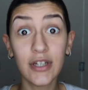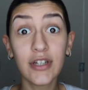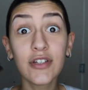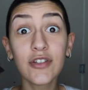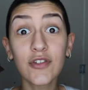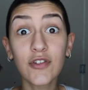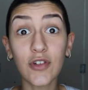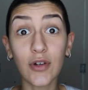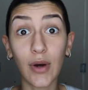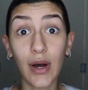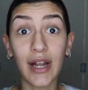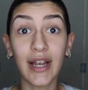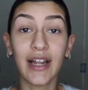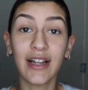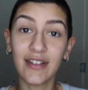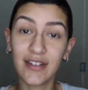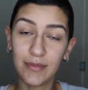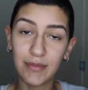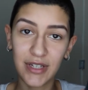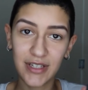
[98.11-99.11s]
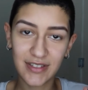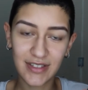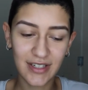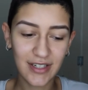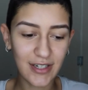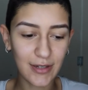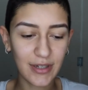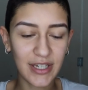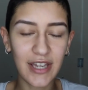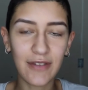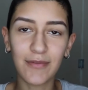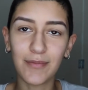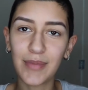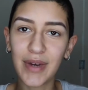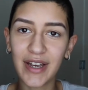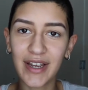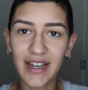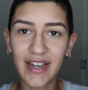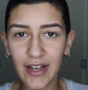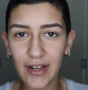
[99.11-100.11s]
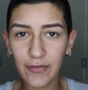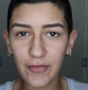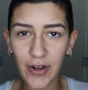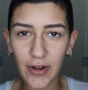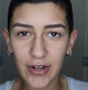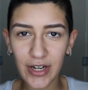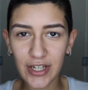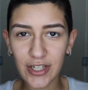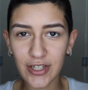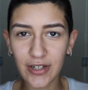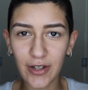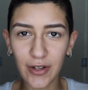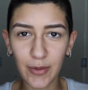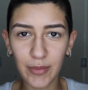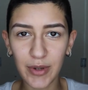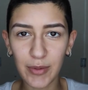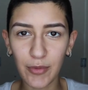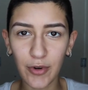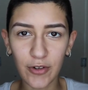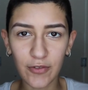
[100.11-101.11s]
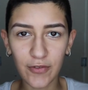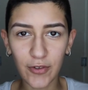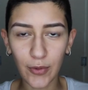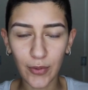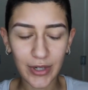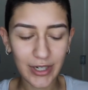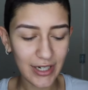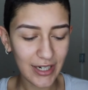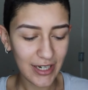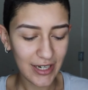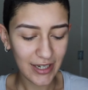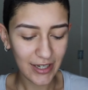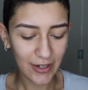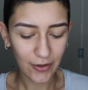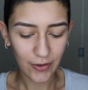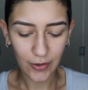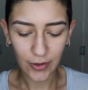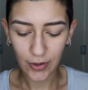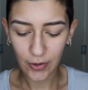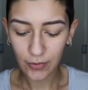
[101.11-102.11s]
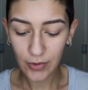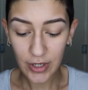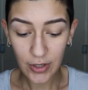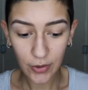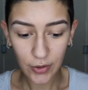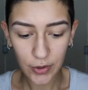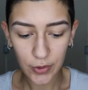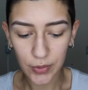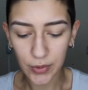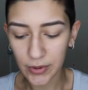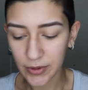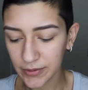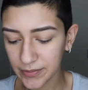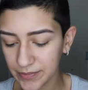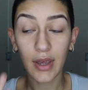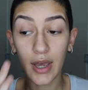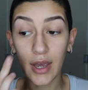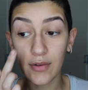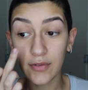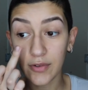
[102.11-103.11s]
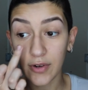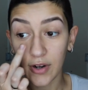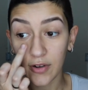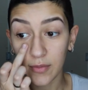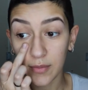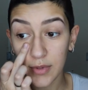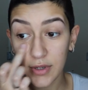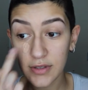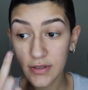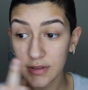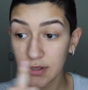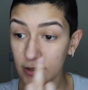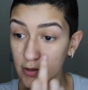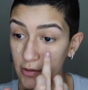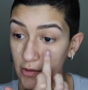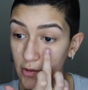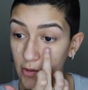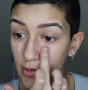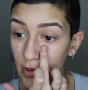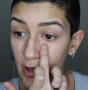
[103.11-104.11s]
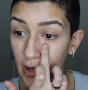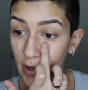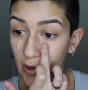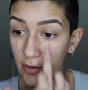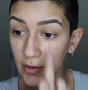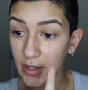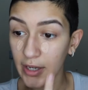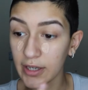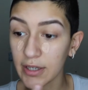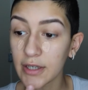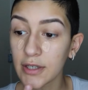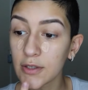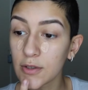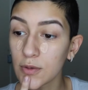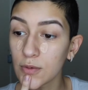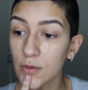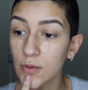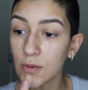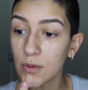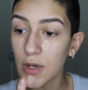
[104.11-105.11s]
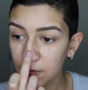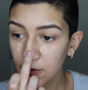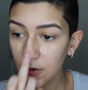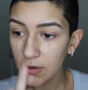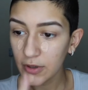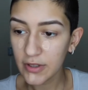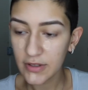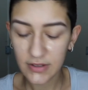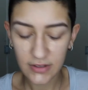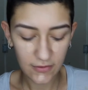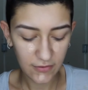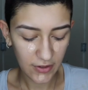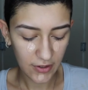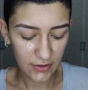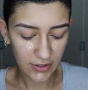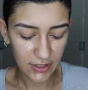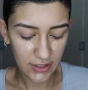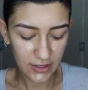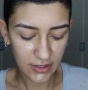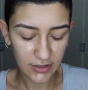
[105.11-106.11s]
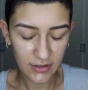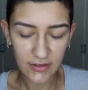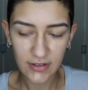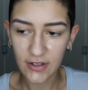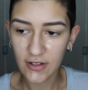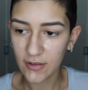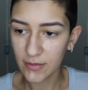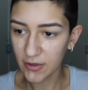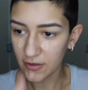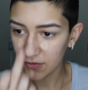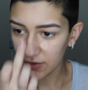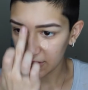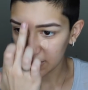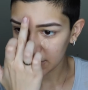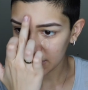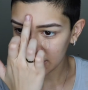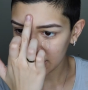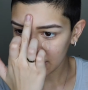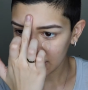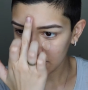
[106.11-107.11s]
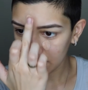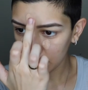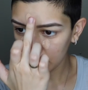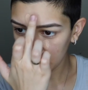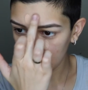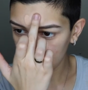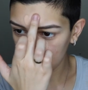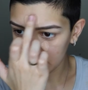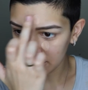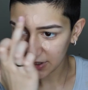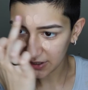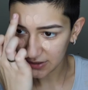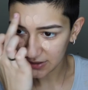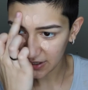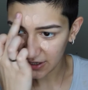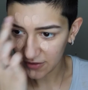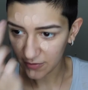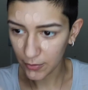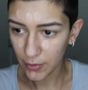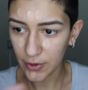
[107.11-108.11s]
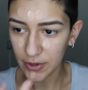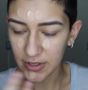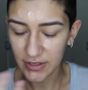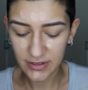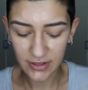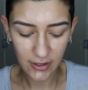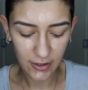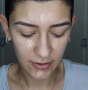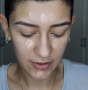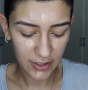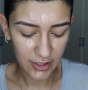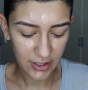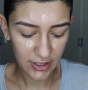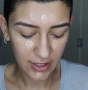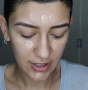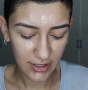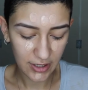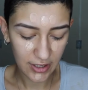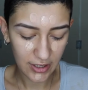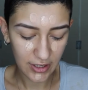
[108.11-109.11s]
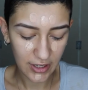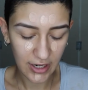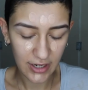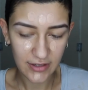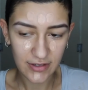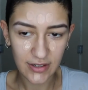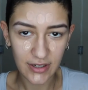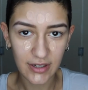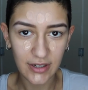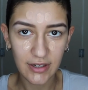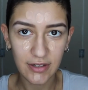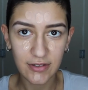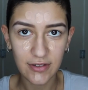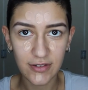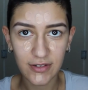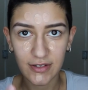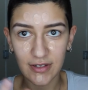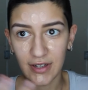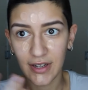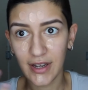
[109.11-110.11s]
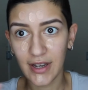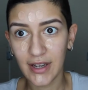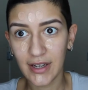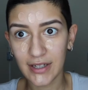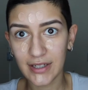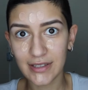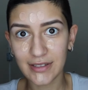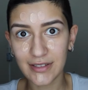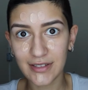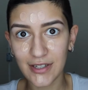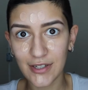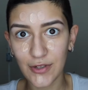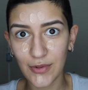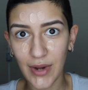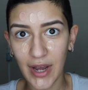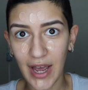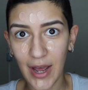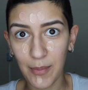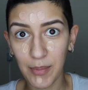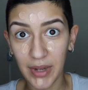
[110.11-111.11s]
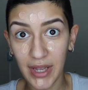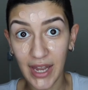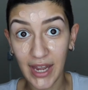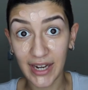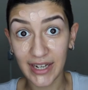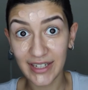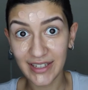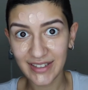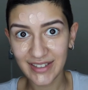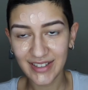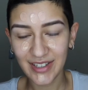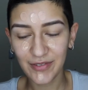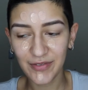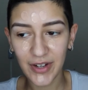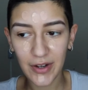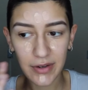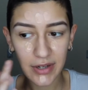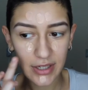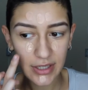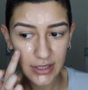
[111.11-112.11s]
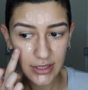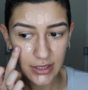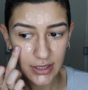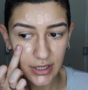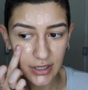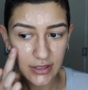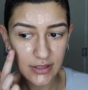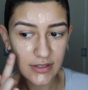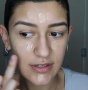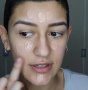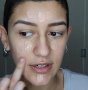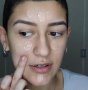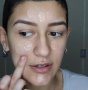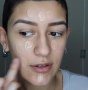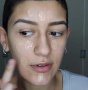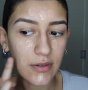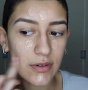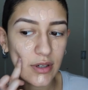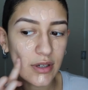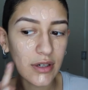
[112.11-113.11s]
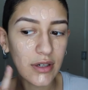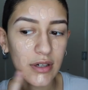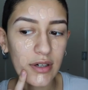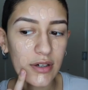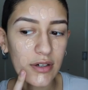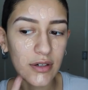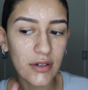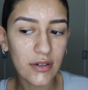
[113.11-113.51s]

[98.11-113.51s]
So I like to mix it in to give my foundation a little bit more fluidity and it'll look real cool. After I've mixed the two, I like to focus the foundation in the center of my face because that's where people tend to have more discoloration and then as I just continue applying the foundation, I just start going